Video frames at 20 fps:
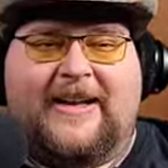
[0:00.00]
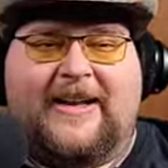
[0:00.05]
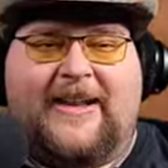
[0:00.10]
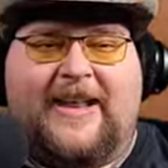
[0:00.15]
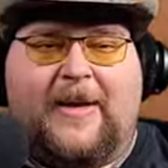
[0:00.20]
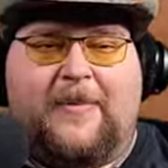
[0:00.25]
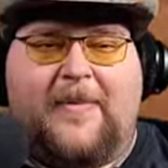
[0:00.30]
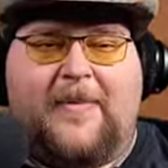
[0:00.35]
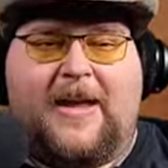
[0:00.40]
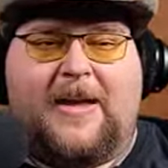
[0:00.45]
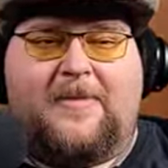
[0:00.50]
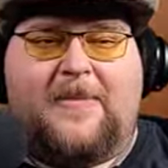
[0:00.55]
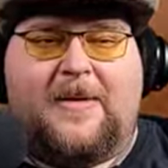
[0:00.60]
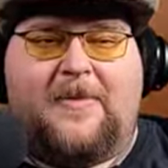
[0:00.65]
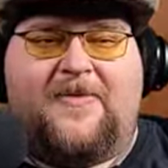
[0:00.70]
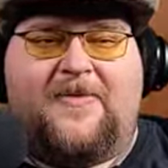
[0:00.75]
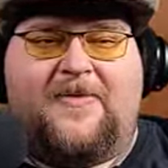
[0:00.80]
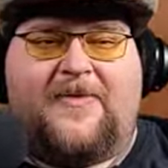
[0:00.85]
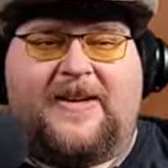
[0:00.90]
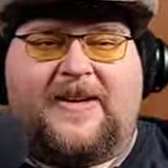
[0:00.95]
They made
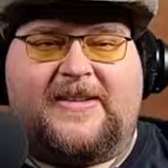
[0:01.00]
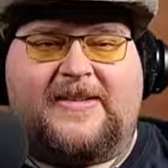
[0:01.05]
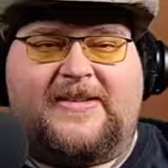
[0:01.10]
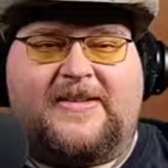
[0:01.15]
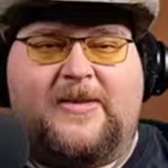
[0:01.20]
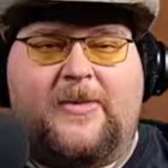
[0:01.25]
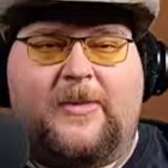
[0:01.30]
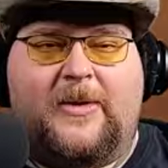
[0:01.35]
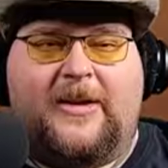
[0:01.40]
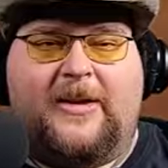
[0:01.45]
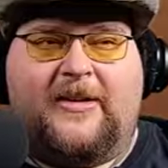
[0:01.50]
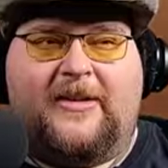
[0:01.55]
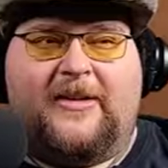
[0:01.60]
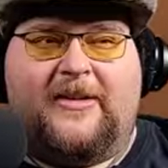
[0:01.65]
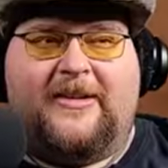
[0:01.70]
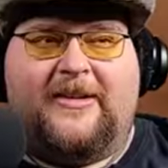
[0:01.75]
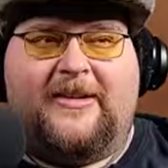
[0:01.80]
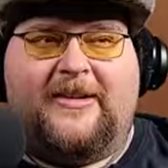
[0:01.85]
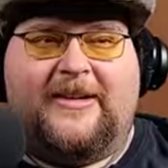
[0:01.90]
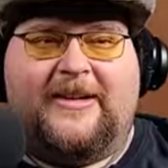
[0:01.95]
me fix the
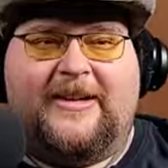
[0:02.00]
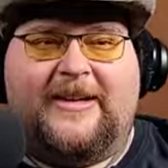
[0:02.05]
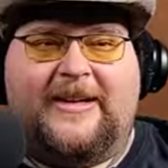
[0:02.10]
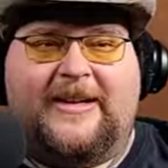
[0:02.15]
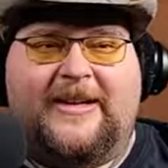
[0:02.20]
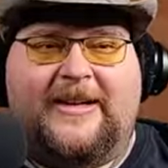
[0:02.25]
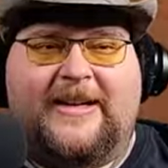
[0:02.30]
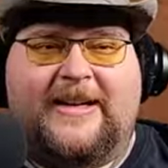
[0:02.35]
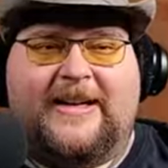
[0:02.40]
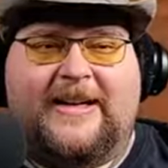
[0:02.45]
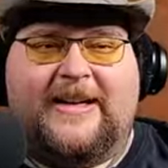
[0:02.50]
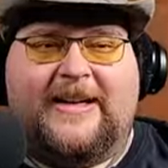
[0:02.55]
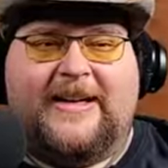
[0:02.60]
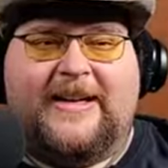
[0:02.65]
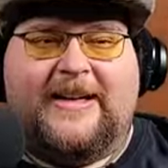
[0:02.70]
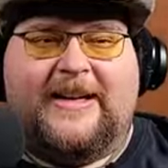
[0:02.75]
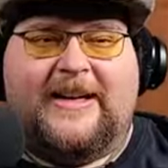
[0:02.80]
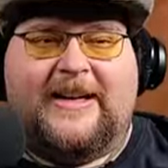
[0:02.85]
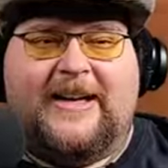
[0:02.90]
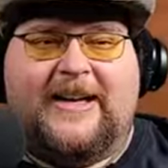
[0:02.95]
wheel.
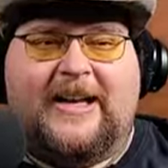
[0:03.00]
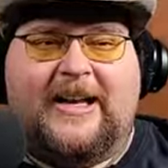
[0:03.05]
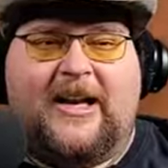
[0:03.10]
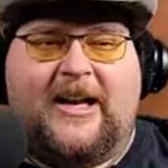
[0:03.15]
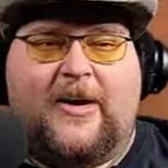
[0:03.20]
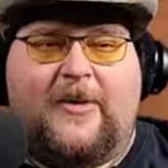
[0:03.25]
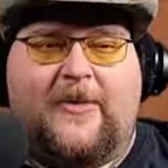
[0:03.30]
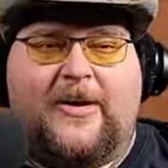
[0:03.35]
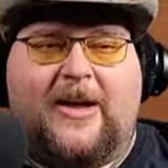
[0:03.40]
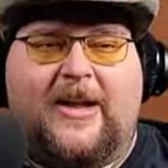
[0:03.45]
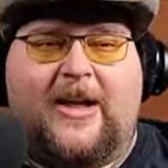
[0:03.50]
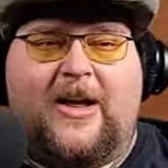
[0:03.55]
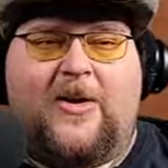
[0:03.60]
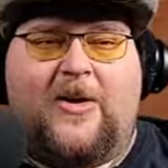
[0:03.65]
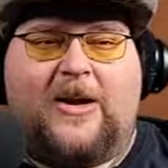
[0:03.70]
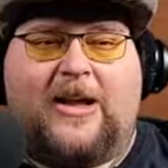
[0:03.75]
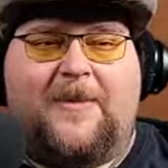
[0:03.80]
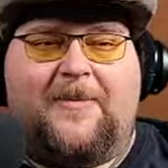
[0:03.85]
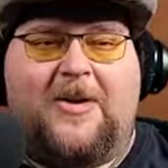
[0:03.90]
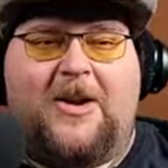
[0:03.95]
Here we
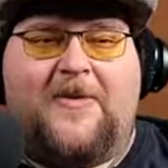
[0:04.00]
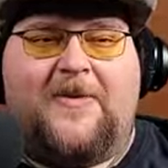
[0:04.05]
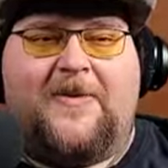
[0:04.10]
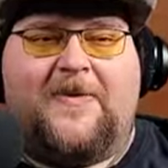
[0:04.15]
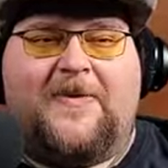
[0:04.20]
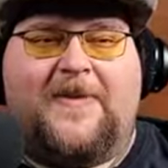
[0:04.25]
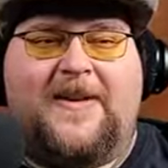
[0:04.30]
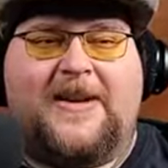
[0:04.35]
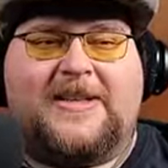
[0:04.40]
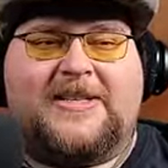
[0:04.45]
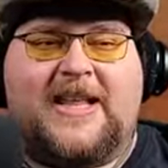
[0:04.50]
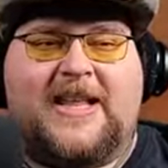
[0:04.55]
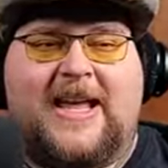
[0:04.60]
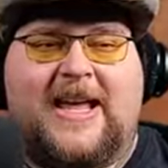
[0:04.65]
go. Coming over the finish